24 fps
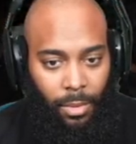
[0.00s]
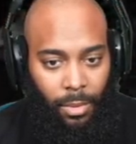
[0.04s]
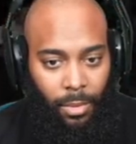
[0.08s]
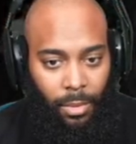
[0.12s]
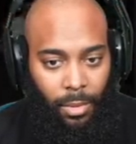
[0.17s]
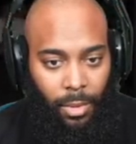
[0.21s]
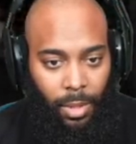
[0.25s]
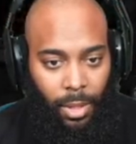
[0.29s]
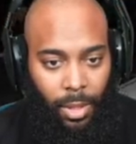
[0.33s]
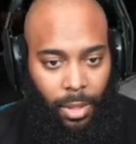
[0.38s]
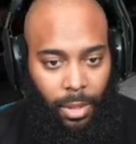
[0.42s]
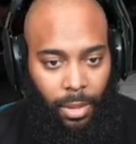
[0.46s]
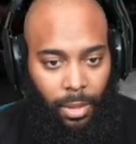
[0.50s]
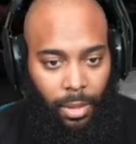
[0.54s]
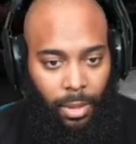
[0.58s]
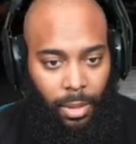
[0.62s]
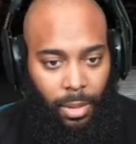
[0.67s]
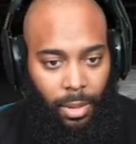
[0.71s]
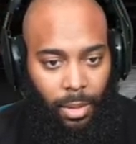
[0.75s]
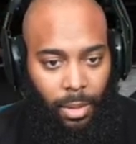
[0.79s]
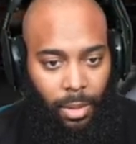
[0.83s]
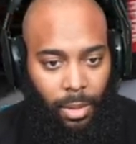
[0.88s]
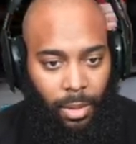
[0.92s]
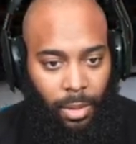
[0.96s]
Okay.
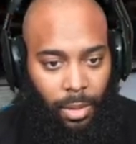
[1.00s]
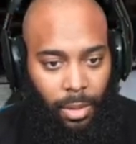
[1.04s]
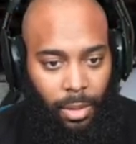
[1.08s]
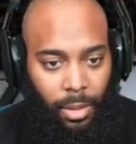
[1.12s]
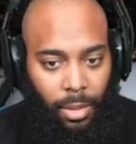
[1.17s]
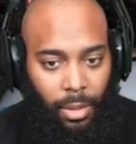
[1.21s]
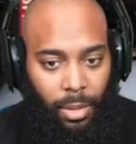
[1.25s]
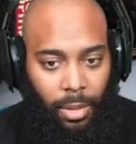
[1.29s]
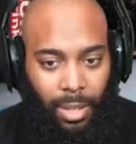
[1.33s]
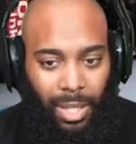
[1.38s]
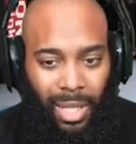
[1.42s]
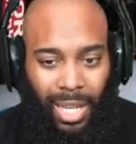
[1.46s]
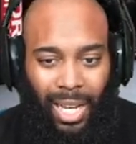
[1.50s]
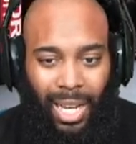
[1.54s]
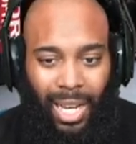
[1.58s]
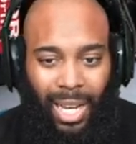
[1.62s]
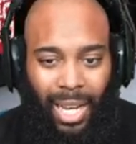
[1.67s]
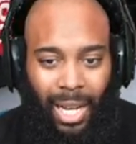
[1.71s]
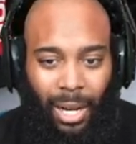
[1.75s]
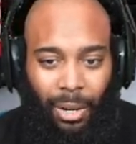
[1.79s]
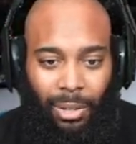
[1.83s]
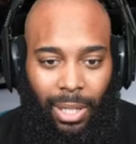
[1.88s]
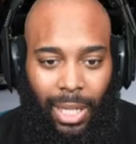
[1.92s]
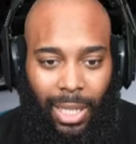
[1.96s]
Uh,
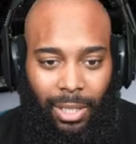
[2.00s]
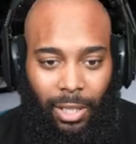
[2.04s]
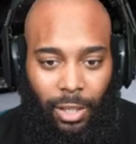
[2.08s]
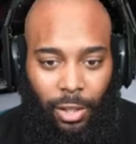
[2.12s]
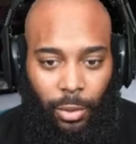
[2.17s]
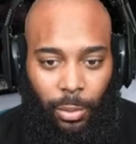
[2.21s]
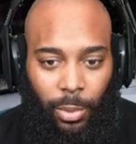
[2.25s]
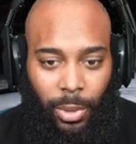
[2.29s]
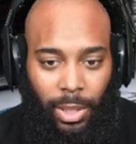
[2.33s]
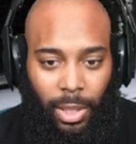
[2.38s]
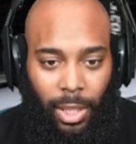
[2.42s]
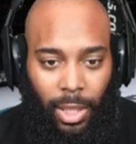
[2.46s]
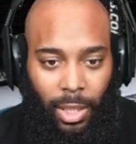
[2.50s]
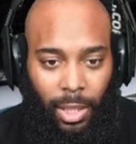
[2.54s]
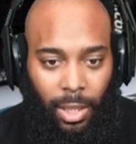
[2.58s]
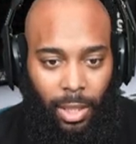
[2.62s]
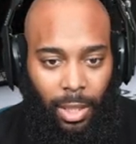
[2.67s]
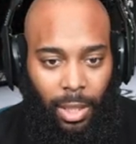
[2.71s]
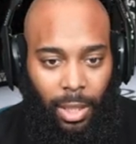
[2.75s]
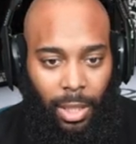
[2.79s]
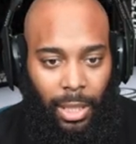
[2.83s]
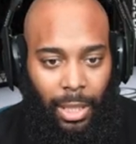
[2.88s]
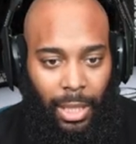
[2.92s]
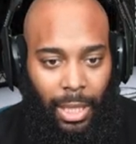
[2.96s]
I don't like the switch kick.
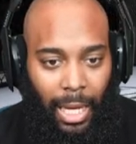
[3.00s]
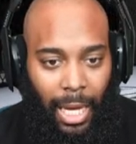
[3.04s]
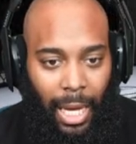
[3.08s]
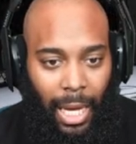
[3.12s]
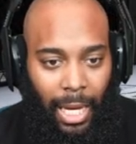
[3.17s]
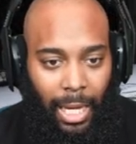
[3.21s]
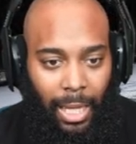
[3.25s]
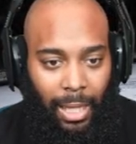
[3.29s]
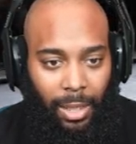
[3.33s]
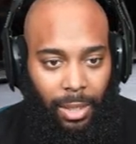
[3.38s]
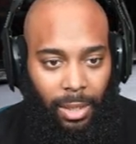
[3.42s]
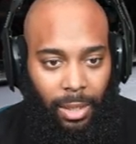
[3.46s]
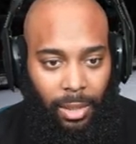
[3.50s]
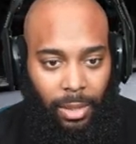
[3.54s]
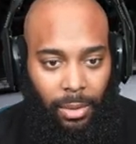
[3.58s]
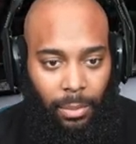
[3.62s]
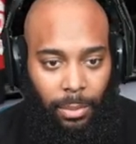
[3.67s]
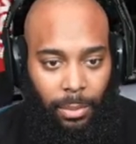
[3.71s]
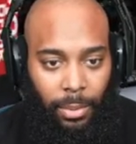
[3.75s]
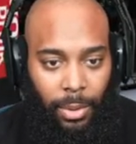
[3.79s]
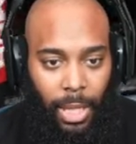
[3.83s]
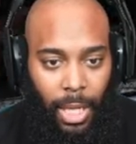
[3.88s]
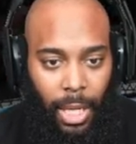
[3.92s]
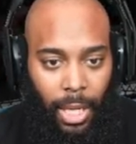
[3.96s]
Ah, let's see
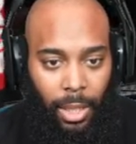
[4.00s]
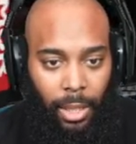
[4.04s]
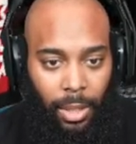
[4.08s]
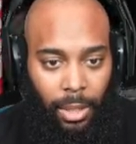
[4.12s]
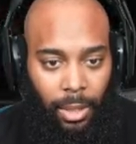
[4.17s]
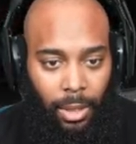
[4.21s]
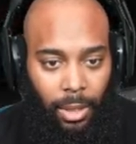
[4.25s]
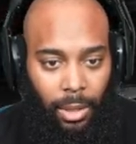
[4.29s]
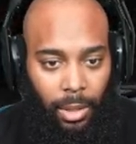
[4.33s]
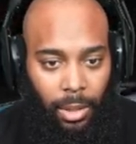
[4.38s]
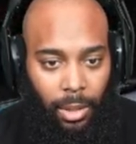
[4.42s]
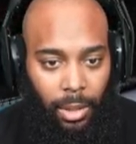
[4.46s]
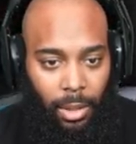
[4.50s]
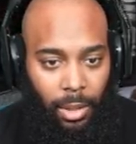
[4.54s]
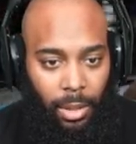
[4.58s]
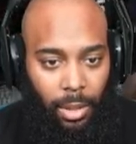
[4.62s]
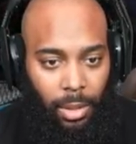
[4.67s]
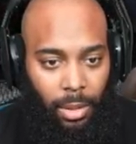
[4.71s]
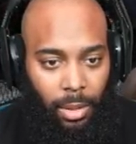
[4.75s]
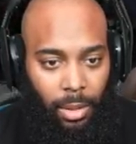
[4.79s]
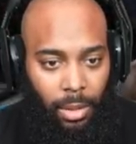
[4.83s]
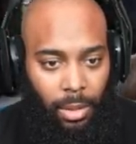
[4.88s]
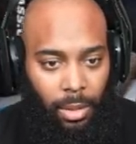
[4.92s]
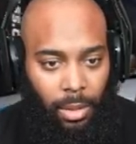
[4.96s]
what we got.
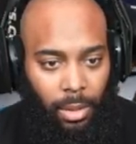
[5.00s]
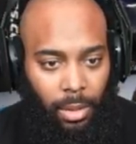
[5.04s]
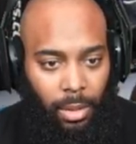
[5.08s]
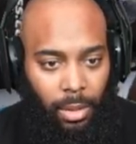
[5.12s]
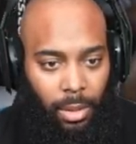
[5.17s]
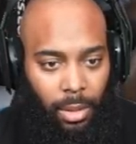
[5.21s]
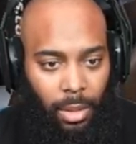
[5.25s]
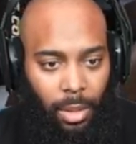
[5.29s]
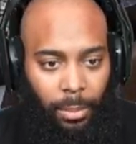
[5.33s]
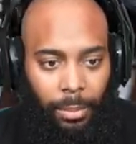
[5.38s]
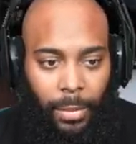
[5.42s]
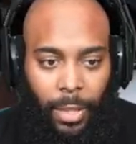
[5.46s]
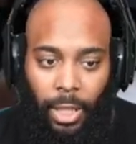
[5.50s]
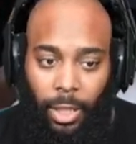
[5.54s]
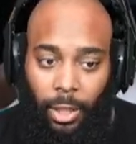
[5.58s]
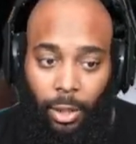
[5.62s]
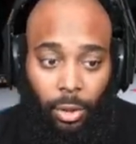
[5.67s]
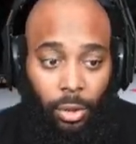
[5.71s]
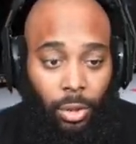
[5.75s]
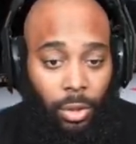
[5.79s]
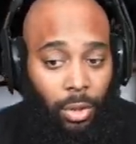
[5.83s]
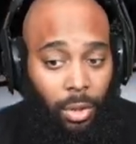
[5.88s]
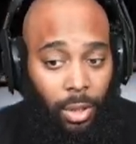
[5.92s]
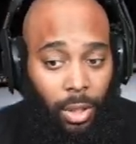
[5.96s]
Come here,
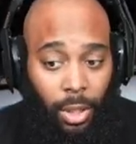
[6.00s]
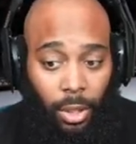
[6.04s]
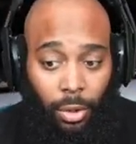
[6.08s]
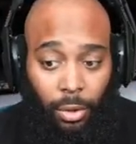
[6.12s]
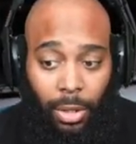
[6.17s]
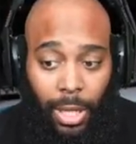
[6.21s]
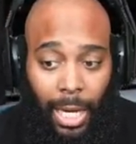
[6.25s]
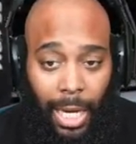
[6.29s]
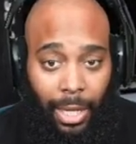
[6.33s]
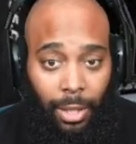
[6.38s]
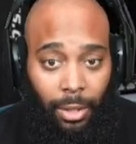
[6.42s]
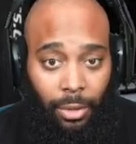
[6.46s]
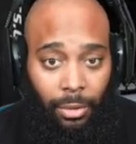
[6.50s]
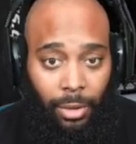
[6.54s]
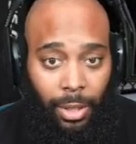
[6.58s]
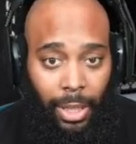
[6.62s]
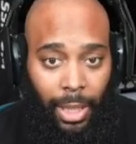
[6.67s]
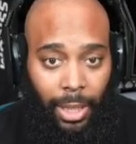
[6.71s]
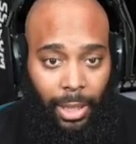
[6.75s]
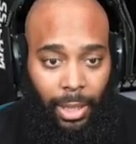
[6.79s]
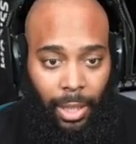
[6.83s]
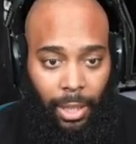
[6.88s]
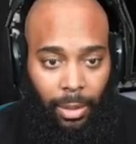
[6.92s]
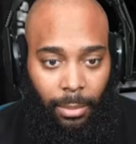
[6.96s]
you going you gotta go
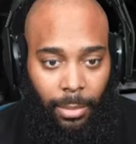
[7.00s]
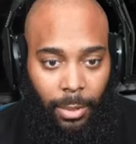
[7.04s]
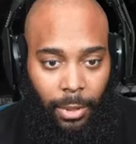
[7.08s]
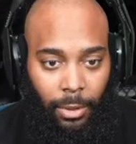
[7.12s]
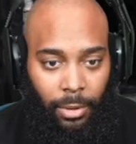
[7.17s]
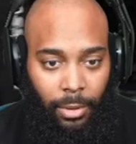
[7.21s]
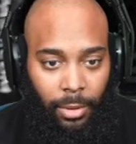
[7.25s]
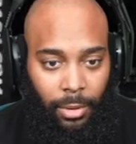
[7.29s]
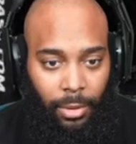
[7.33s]
night night, bro.